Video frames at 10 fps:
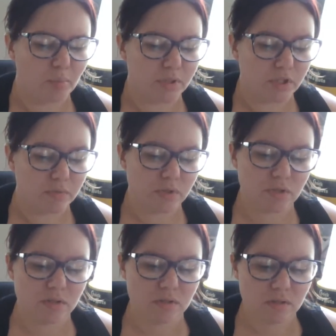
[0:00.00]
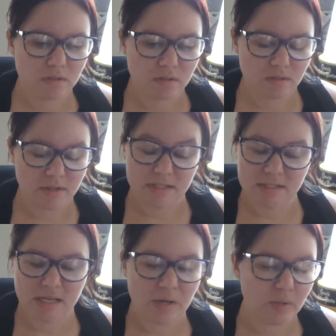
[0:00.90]
but this
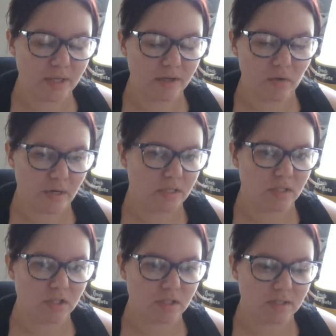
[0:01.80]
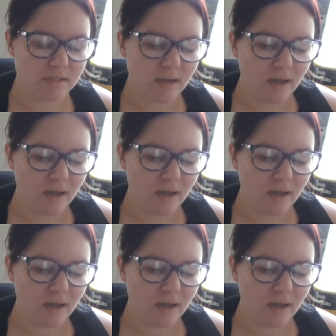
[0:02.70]
is how like crazy she is.